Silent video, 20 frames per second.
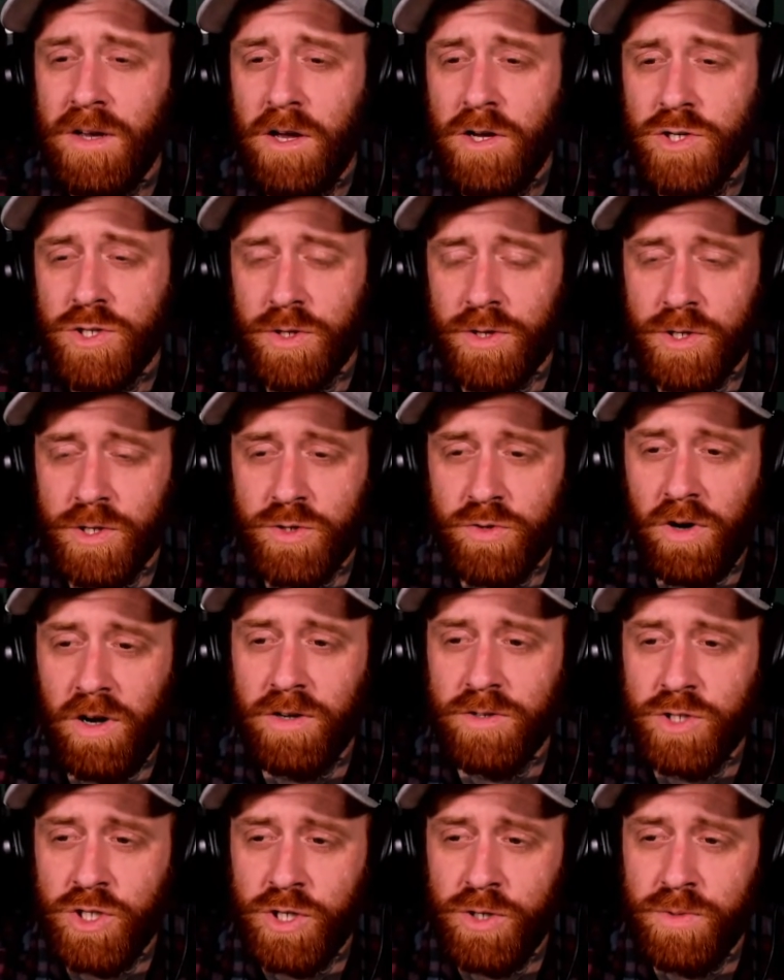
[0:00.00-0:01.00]
Should the
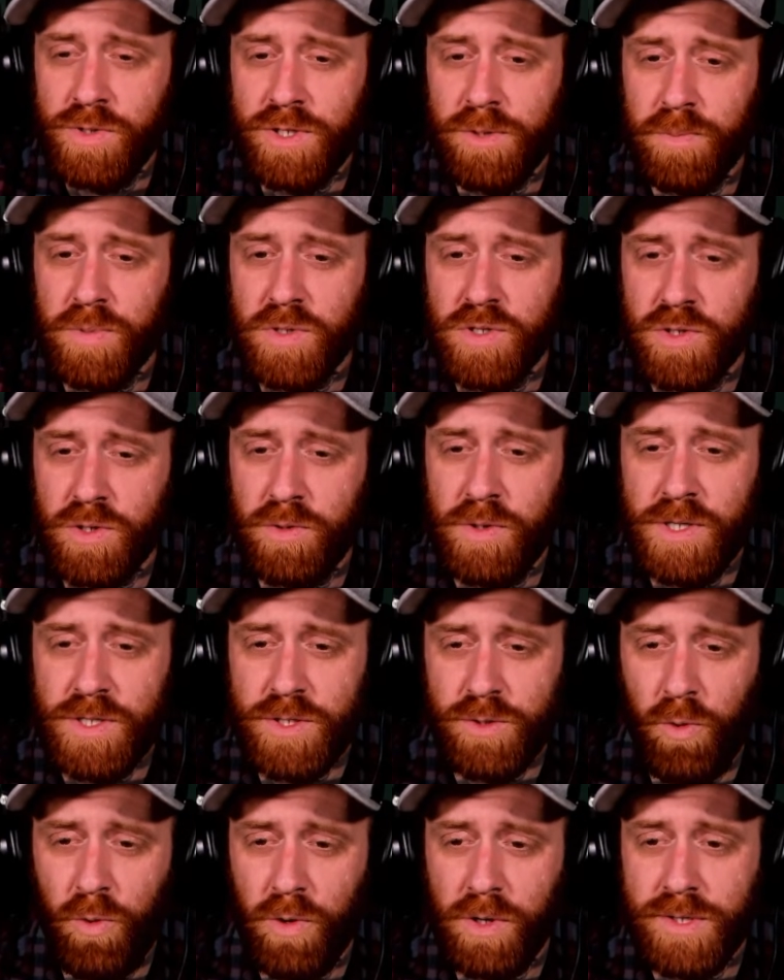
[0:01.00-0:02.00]
strong choose to pursue
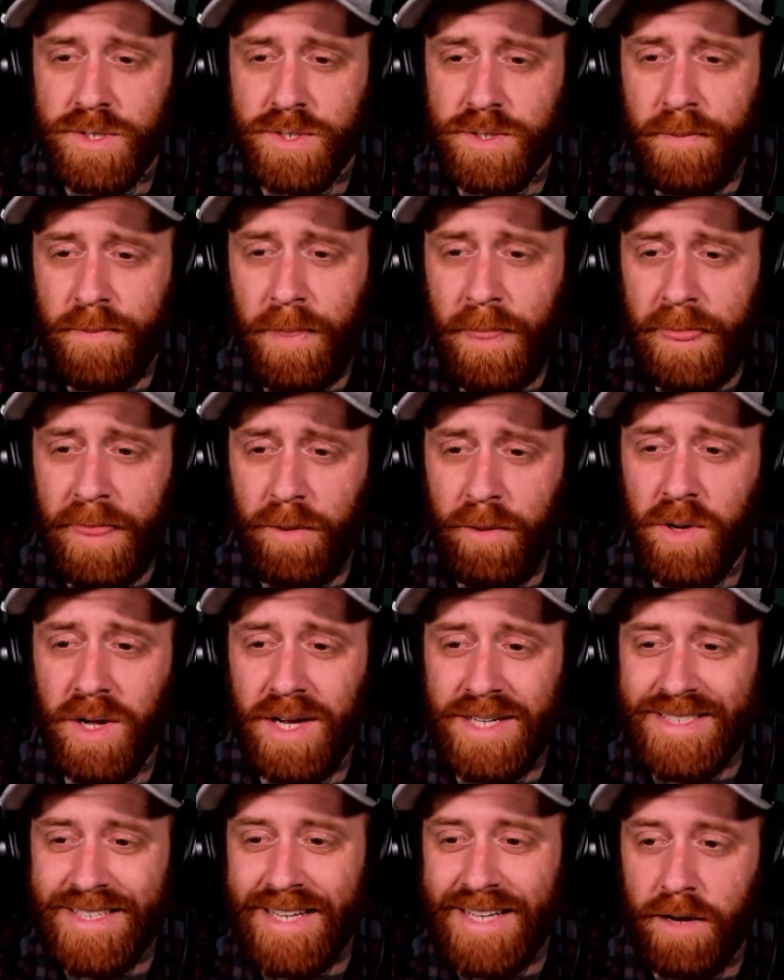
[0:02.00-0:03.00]
this course, they will
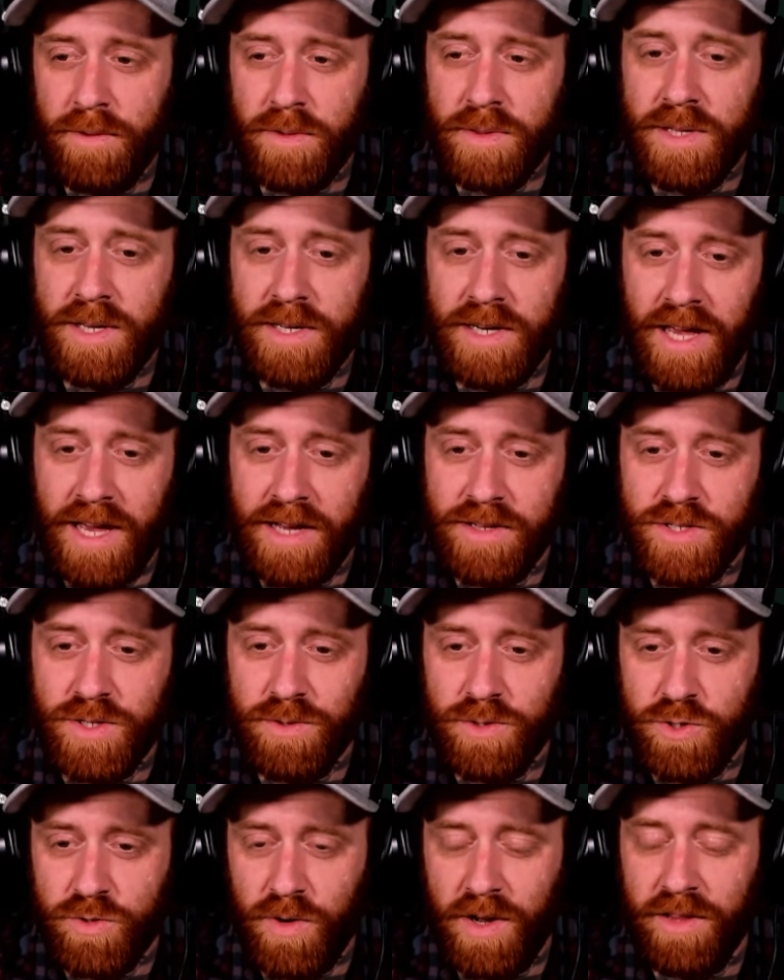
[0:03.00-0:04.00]
undoubtedly enhance
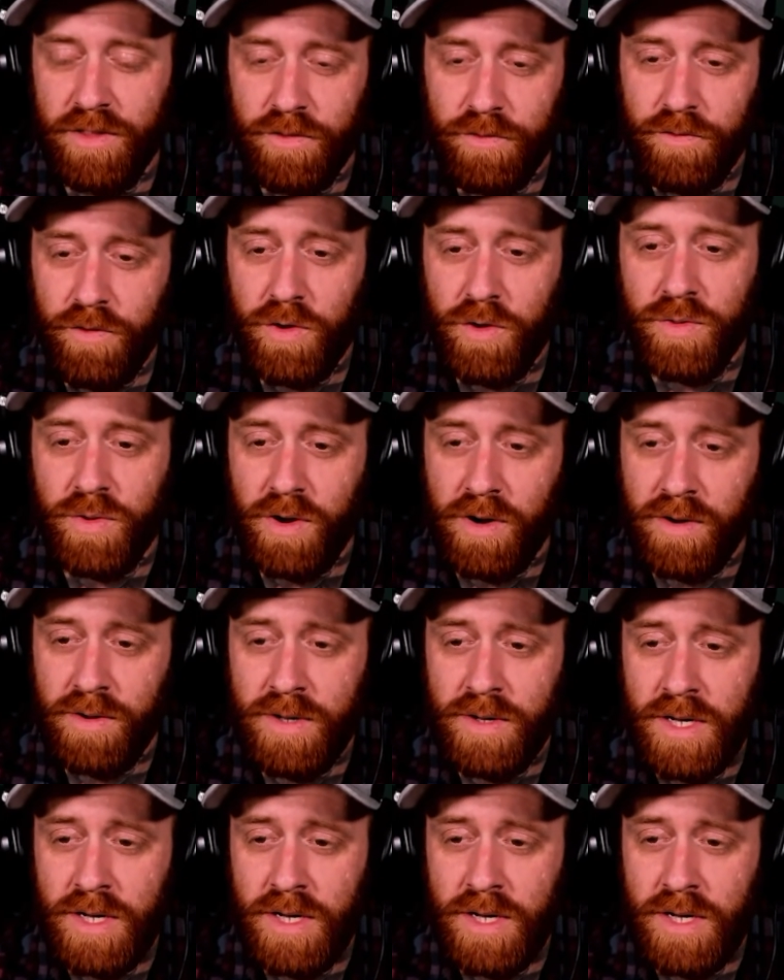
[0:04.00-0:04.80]
their strength further.